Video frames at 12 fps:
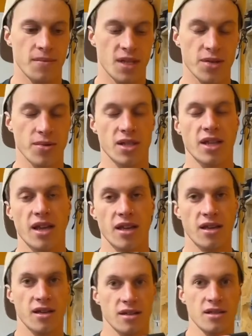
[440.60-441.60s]
This will
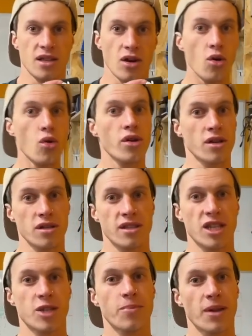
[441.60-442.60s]
take the oil
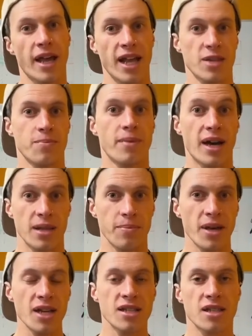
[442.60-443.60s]
displaced by the
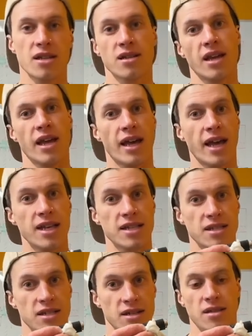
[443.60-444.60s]
piston
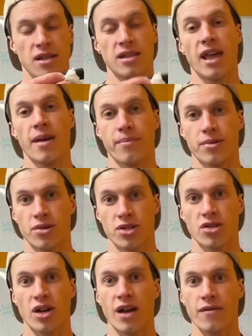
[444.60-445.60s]
as the damper
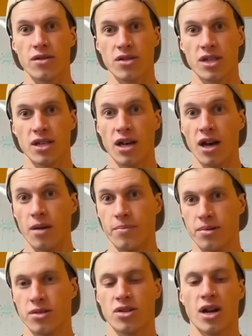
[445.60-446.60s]
travels
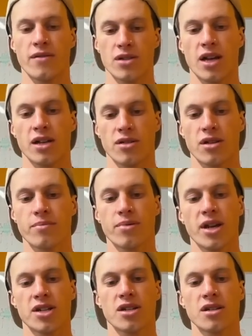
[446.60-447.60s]
up, travels under
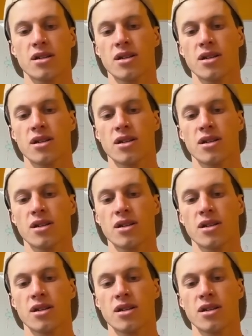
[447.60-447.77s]
compression.